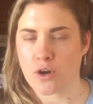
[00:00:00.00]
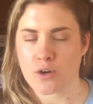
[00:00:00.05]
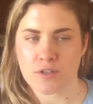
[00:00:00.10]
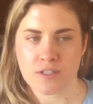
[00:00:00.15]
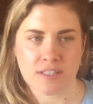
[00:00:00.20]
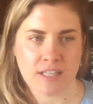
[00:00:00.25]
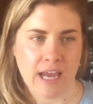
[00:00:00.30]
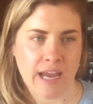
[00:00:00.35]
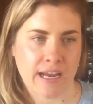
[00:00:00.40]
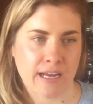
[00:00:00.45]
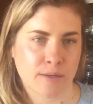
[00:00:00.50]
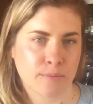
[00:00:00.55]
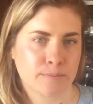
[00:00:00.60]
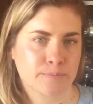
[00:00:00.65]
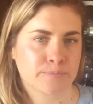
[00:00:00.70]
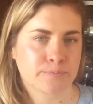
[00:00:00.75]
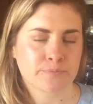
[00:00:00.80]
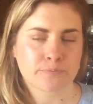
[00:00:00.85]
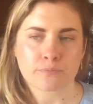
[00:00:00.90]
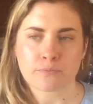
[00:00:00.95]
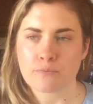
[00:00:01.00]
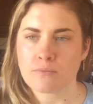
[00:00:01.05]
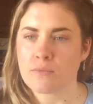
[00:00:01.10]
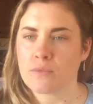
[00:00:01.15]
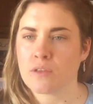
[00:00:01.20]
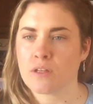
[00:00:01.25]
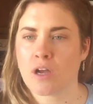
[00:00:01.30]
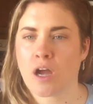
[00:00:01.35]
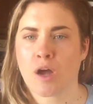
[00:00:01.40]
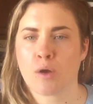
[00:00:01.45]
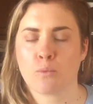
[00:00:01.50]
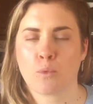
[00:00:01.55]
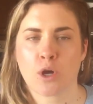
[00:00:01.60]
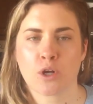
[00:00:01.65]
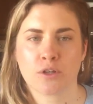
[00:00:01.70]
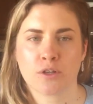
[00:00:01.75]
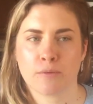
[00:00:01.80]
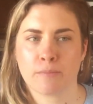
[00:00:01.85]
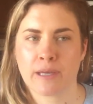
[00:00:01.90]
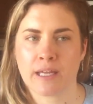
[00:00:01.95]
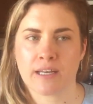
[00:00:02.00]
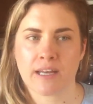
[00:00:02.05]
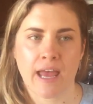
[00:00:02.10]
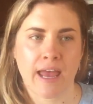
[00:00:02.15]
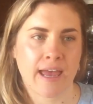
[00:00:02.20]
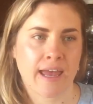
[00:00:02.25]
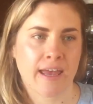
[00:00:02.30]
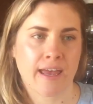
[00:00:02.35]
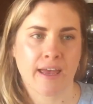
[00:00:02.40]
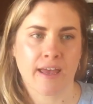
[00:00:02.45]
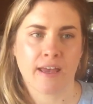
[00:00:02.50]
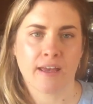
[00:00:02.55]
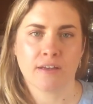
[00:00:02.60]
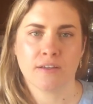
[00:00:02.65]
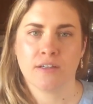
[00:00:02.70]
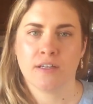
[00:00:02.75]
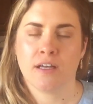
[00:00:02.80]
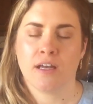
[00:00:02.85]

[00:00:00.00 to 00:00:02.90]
say I welcome in air